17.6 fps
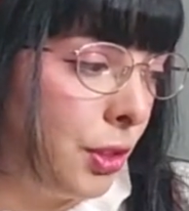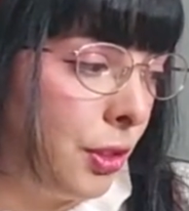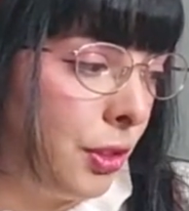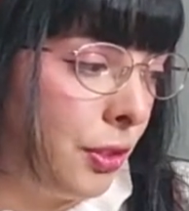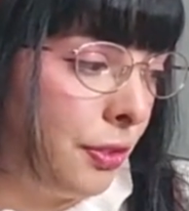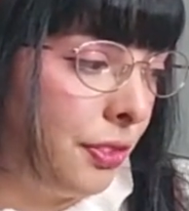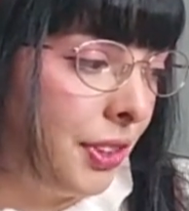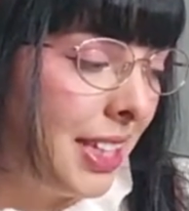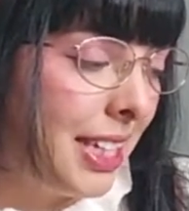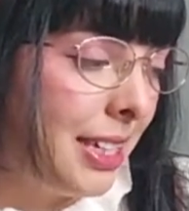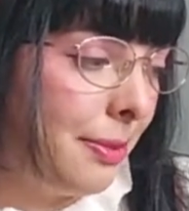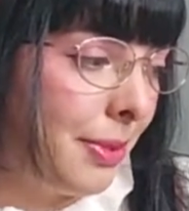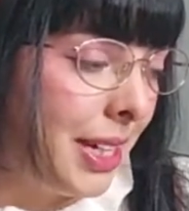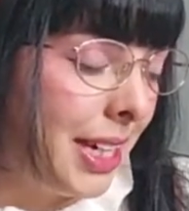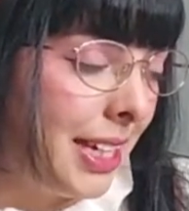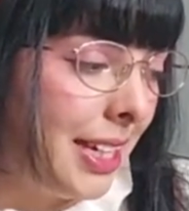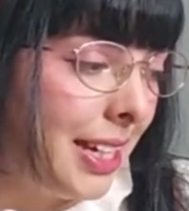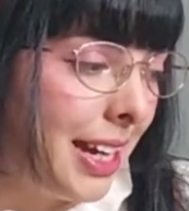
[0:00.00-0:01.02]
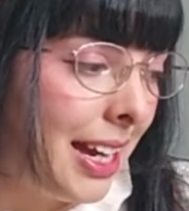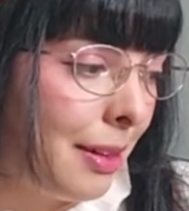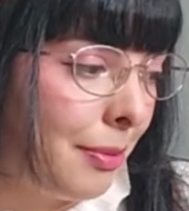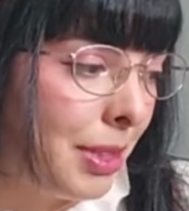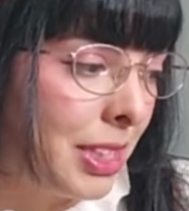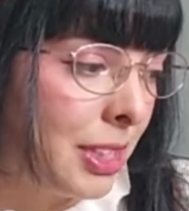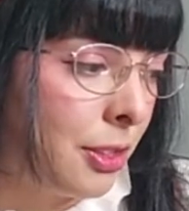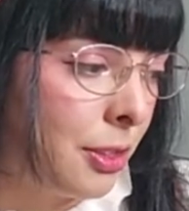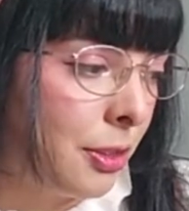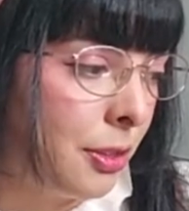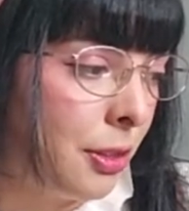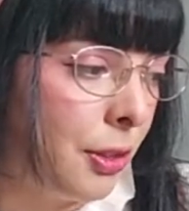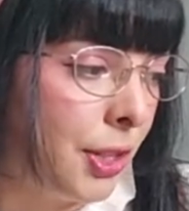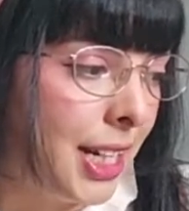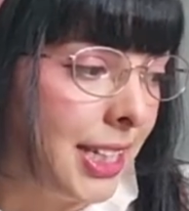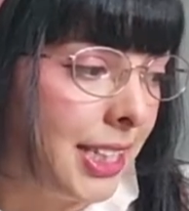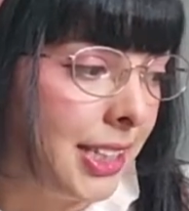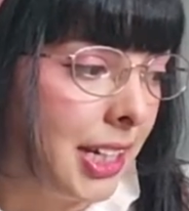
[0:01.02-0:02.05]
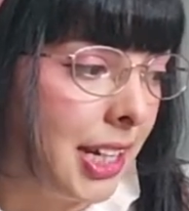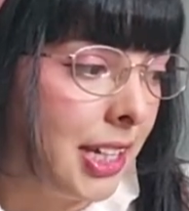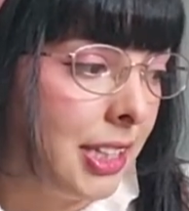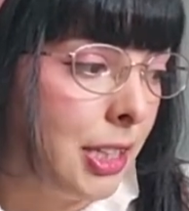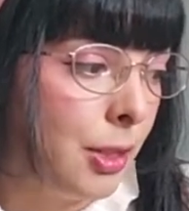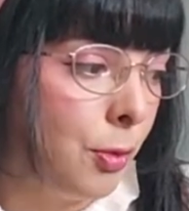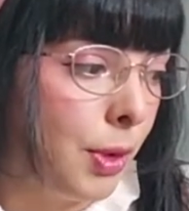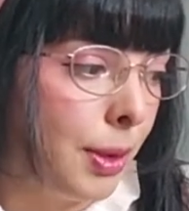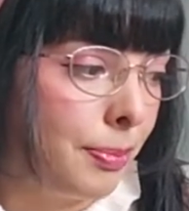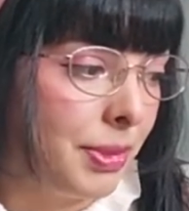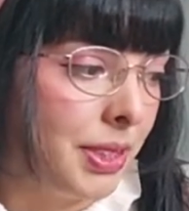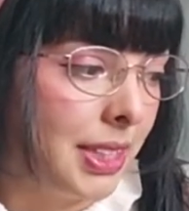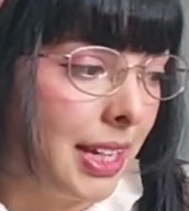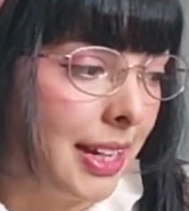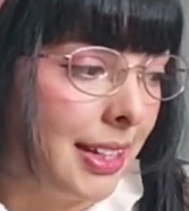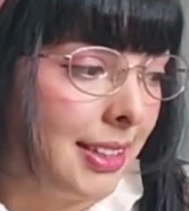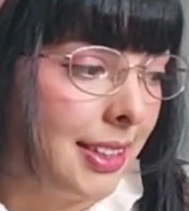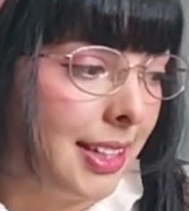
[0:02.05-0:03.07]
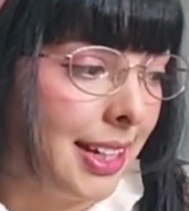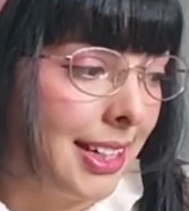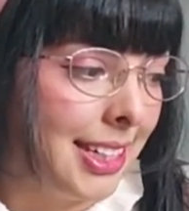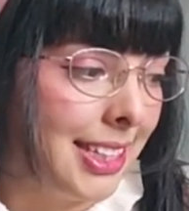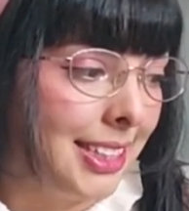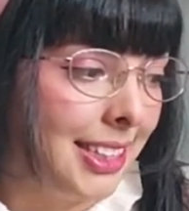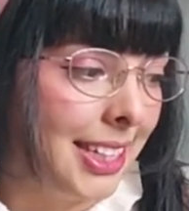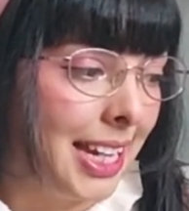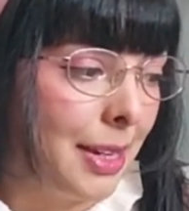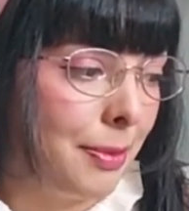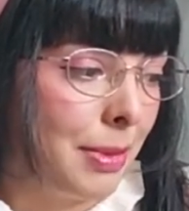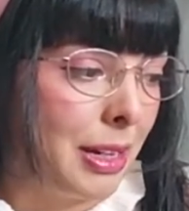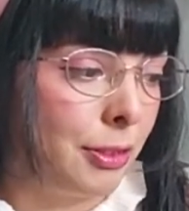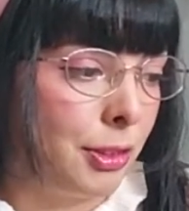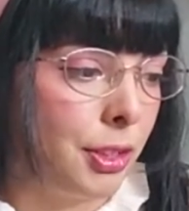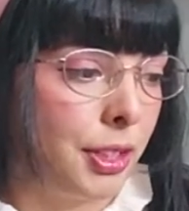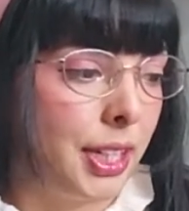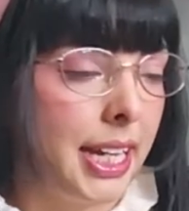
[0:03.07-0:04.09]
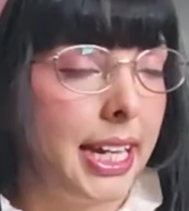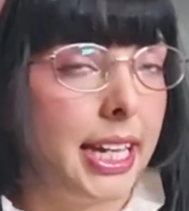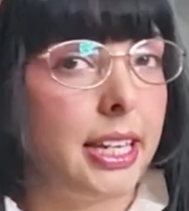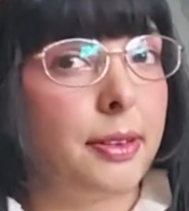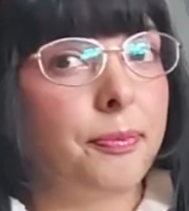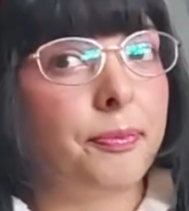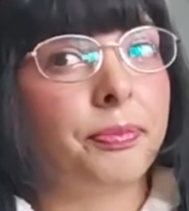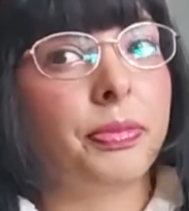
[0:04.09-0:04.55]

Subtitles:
off eBay, Amazon, or a shady website and it came out okay.